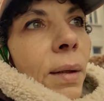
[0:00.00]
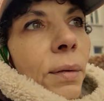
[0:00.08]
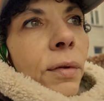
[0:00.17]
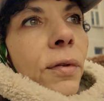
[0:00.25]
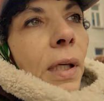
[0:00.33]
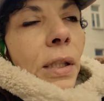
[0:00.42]

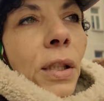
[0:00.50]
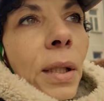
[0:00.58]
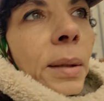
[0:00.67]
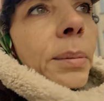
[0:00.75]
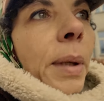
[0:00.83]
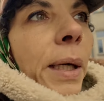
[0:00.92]

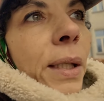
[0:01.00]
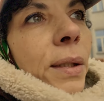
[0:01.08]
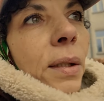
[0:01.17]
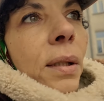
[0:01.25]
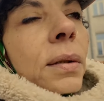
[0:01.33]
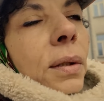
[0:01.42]
freshly
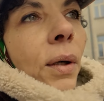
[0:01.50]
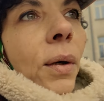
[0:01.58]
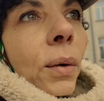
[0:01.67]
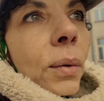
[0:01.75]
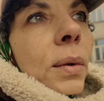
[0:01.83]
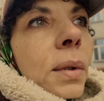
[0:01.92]
baked
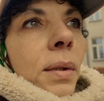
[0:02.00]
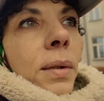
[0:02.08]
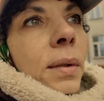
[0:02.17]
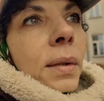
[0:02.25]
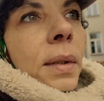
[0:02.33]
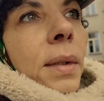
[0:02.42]
dough.
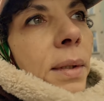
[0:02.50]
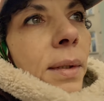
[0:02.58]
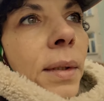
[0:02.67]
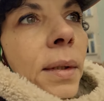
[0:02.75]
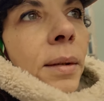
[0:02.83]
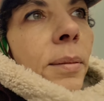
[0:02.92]

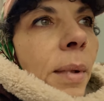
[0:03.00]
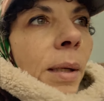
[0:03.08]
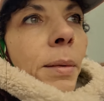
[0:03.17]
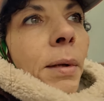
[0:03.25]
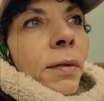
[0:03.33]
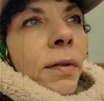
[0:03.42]

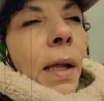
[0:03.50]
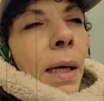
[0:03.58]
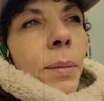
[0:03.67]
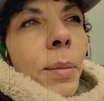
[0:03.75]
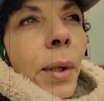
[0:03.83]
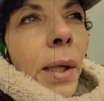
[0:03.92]
Maybe
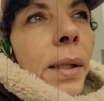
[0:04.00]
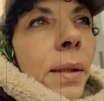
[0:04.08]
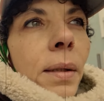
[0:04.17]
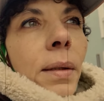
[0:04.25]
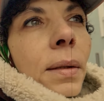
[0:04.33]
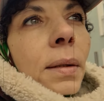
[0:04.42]
flatbread
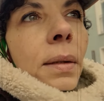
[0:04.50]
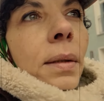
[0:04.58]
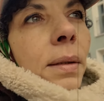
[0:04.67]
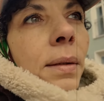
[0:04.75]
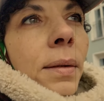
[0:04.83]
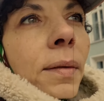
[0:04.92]

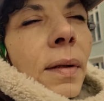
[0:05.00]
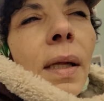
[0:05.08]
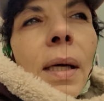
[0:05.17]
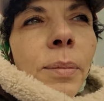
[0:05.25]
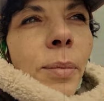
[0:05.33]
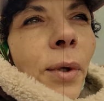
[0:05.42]

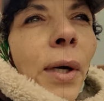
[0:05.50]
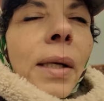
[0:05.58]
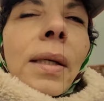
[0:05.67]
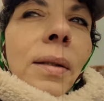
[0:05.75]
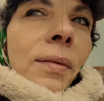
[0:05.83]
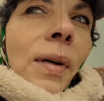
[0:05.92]

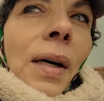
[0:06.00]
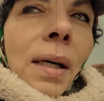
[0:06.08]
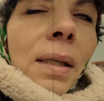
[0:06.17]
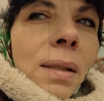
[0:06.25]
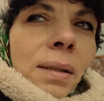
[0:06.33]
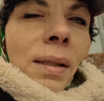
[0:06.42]
and
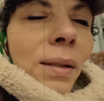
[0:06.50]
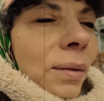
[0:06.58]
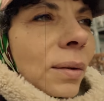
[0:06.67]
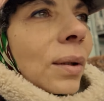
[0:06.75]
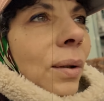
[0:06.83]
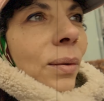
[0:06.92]
kvack. I don't
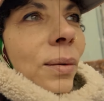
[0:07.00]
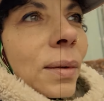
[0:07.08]
know.